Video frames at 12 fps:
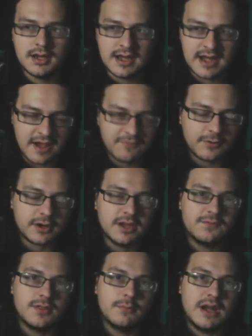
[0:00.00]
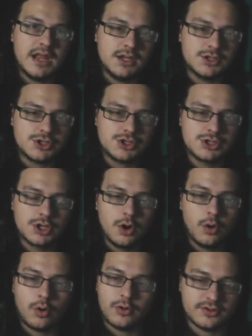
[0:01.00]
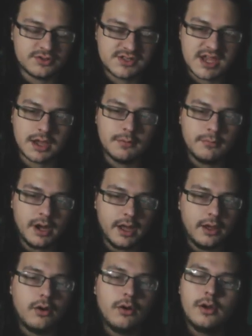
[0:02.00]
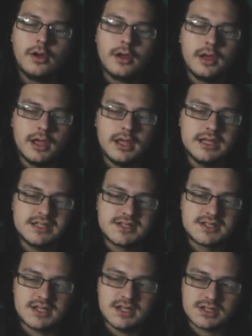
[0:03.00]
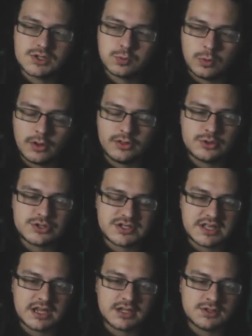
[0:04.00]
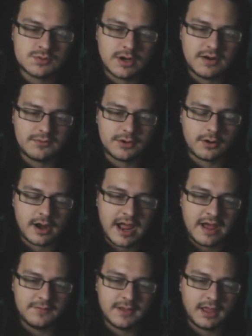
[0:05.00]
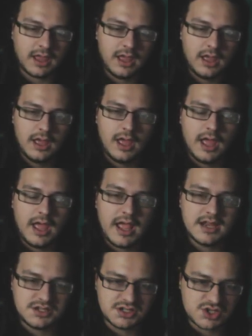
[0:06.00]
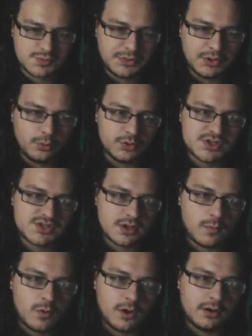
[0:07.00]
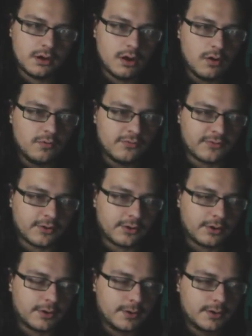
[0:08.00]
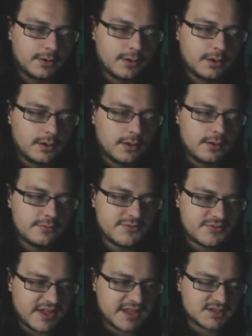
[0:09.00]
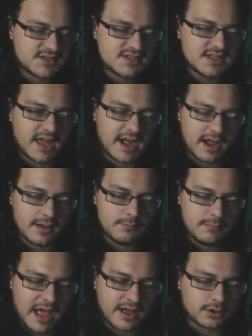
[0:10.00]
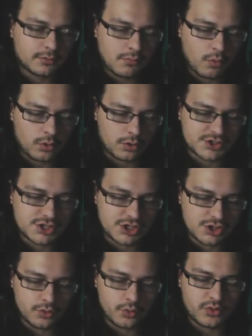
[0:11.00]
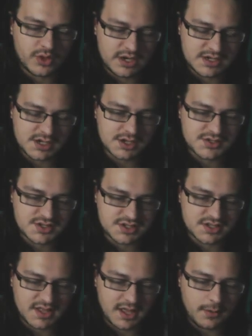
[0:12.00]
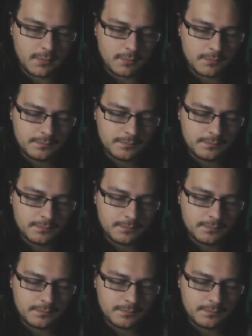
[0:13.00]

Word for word: Never give them an inch or they'll take a mile. It's, it's one of those things whenever you're having a dispute with someone over things that matter more to you than it does to them.